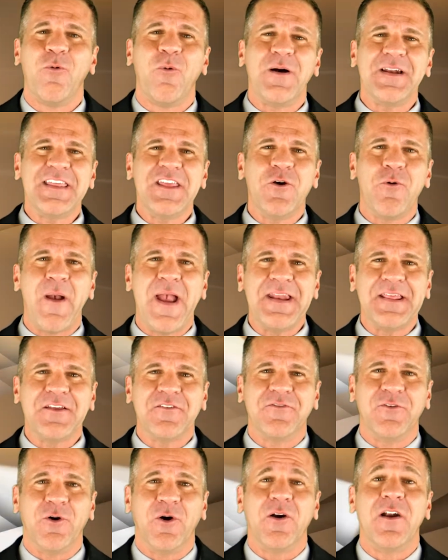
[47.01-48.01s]
What are you waiting
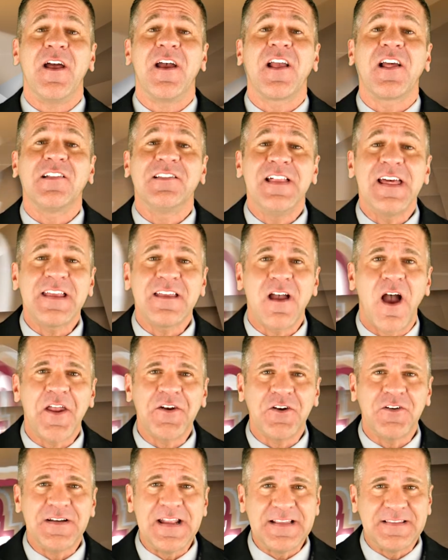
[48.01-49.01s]
for? Click
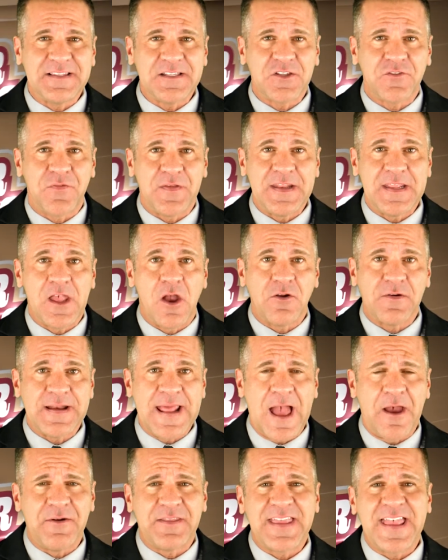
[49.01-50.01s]
underneath this video
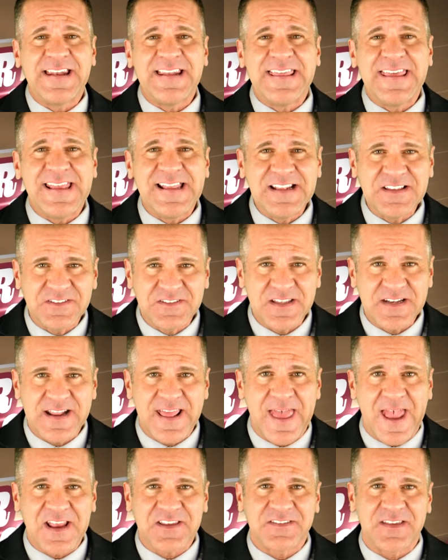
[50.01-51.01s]
now to get instant
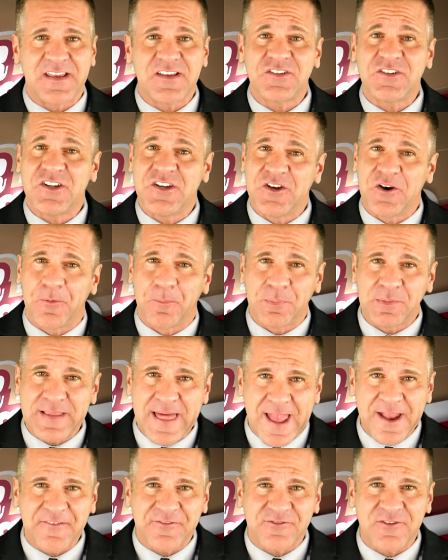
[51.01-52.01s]
access to your
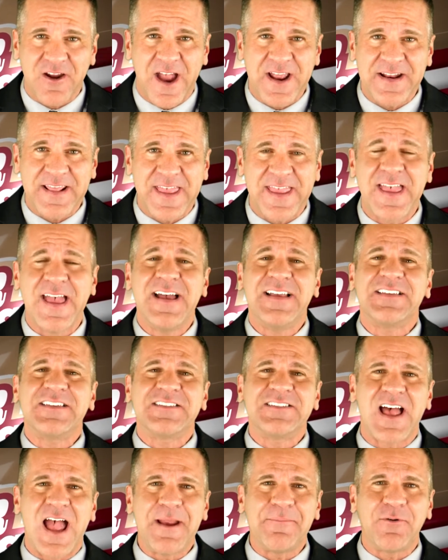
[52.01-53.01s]
Black Friday
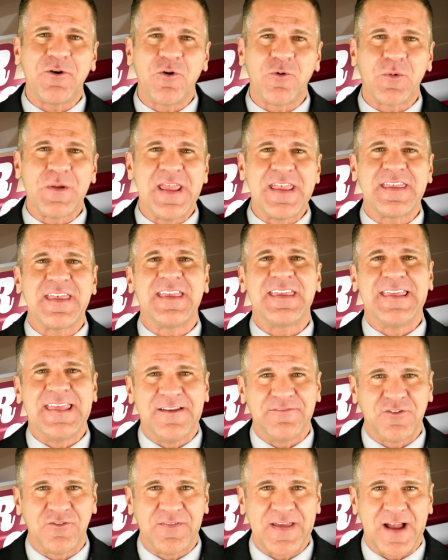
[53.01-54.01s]
Cyber Week
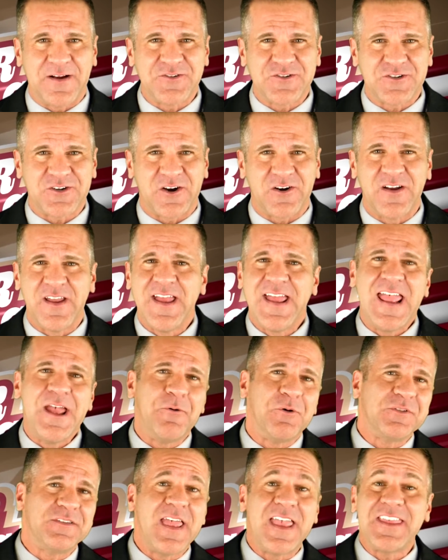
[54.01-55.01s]
gift voucher. It
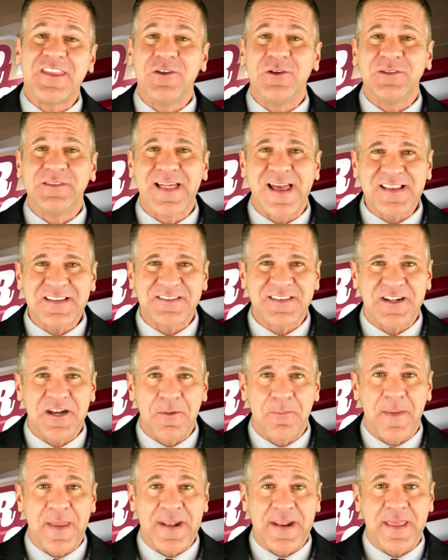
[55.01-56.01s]
will take you less than
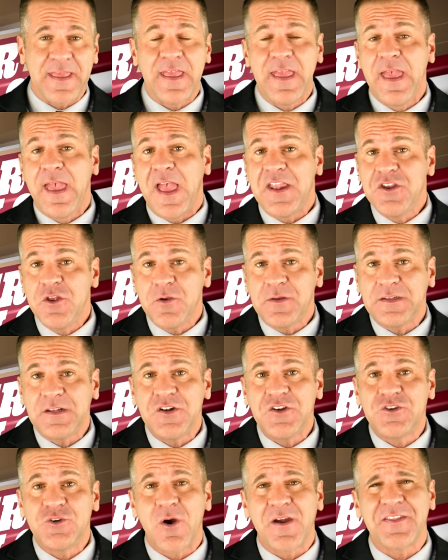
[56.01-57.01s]
a minute, and you can
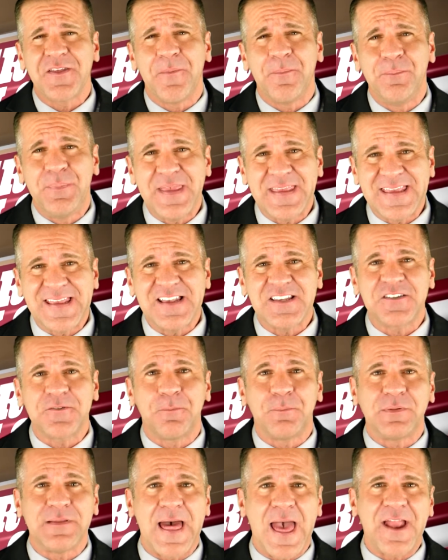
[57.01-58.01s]
enjoy the biggest
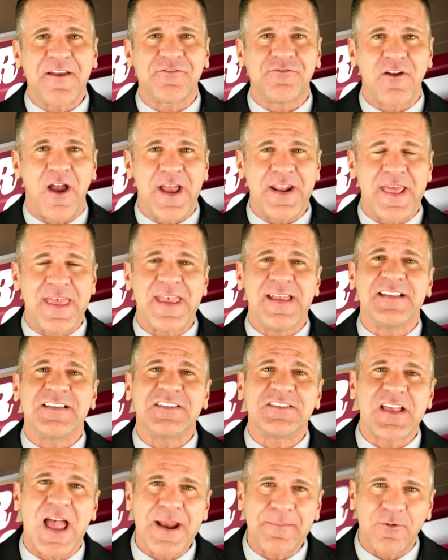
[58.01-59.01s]
Black Friday and
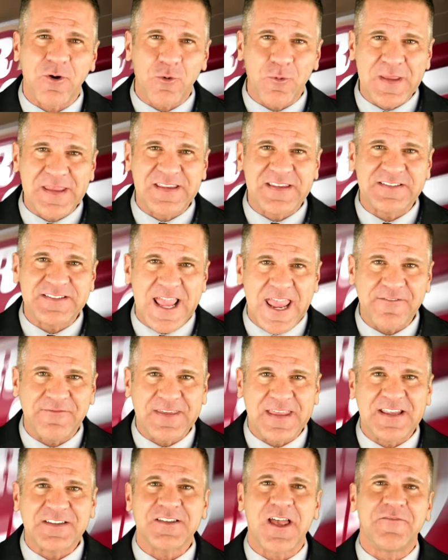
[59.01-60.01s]
Cyber Week
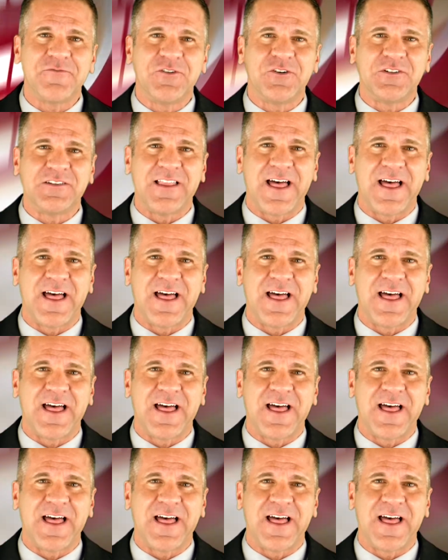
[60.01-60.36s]
savings of your